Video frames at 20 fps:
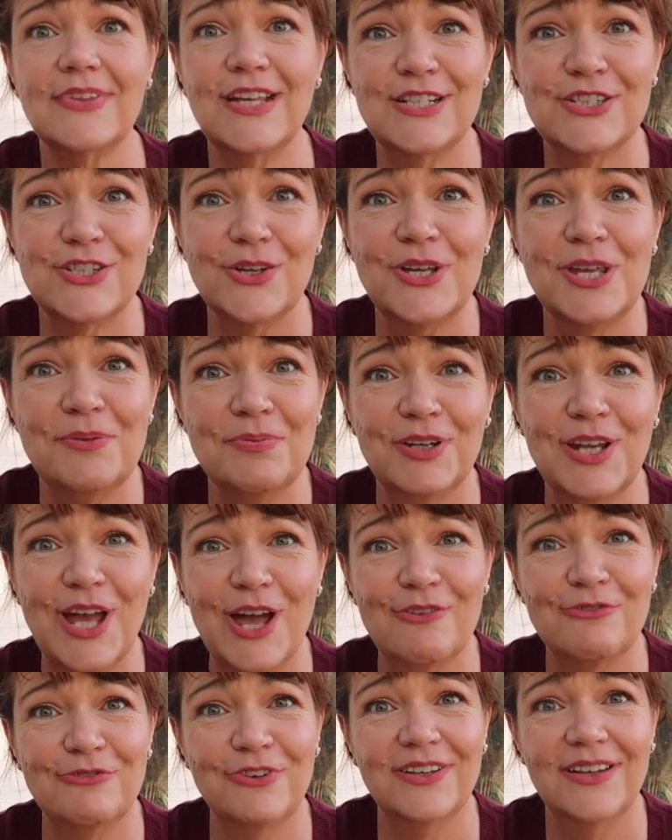So keep an eye
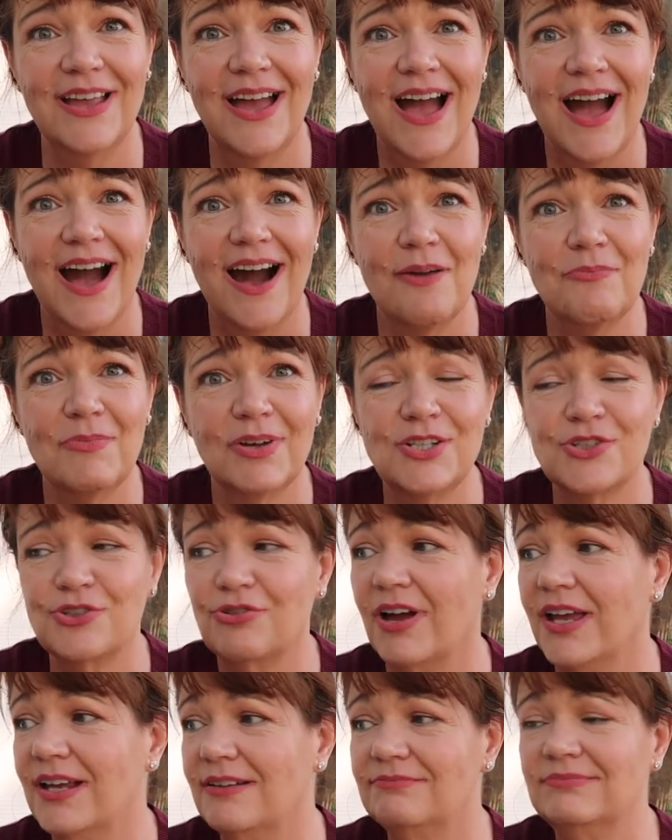out for, I might
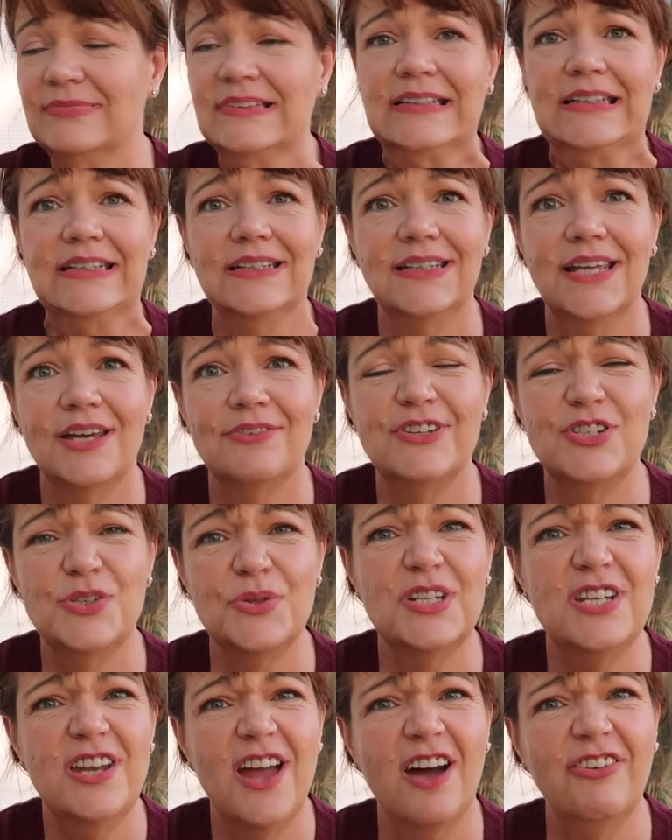try and if I do
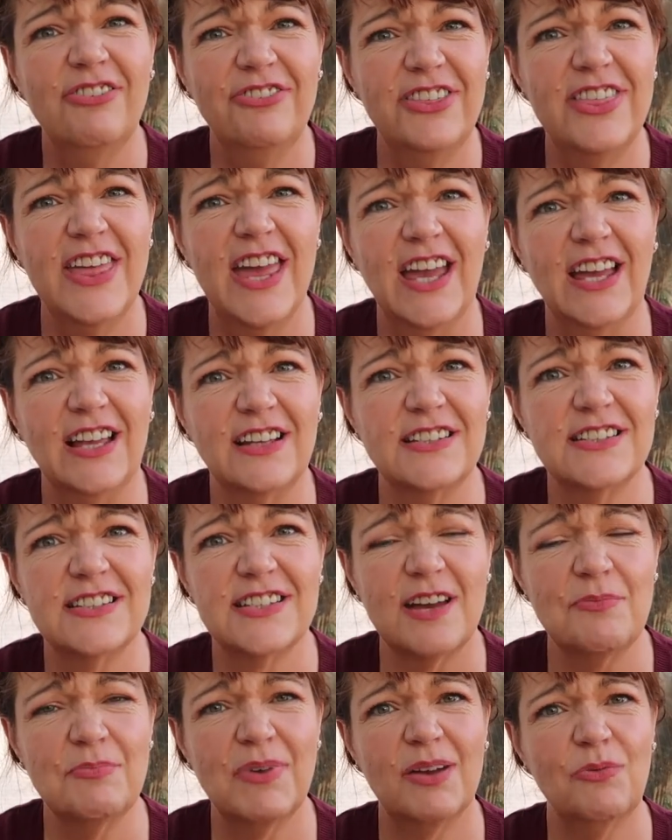enough things,
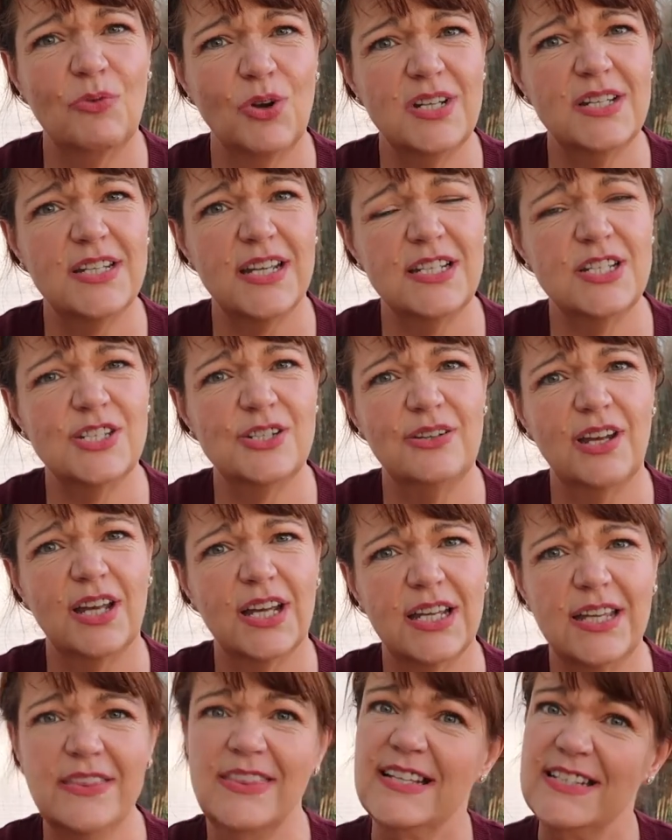I might one day do
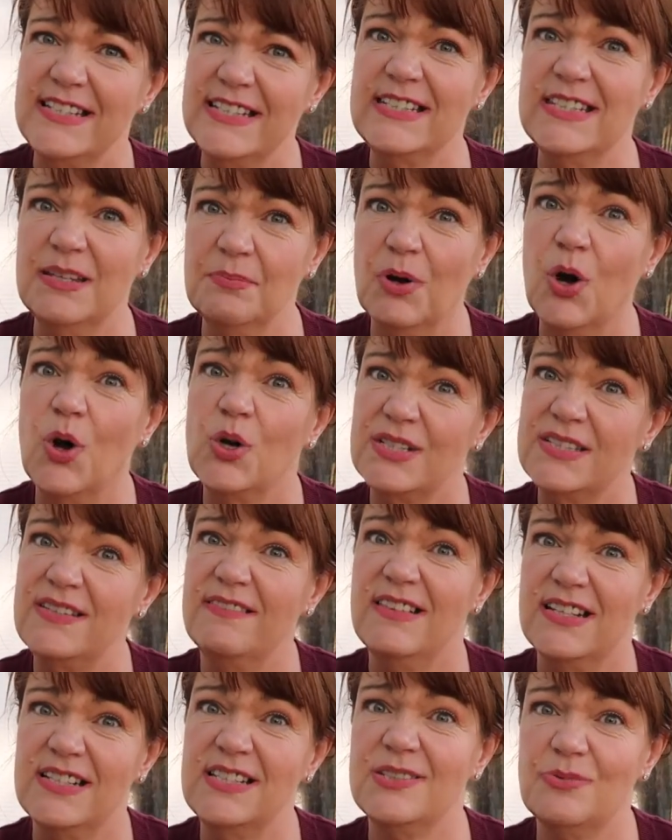like a this is the box
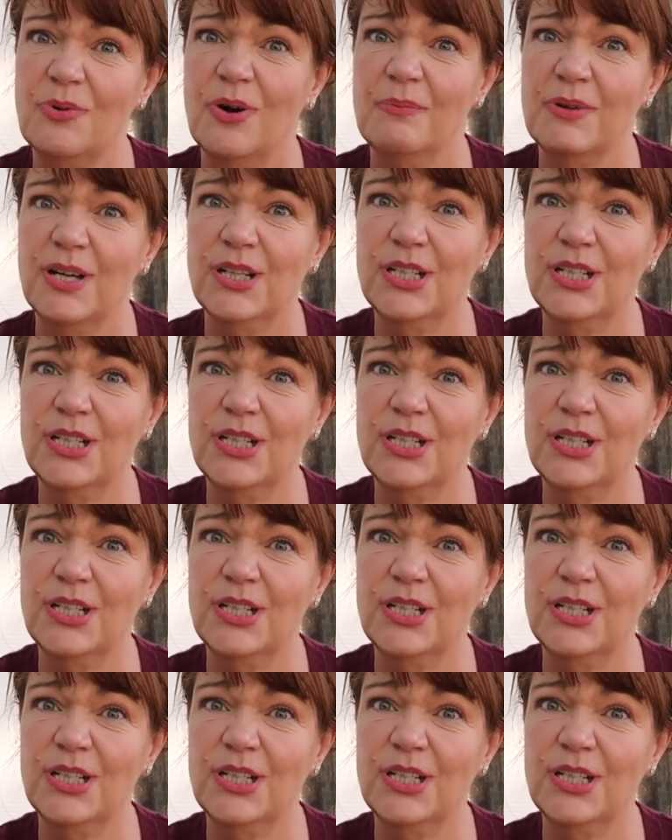and this is what I'm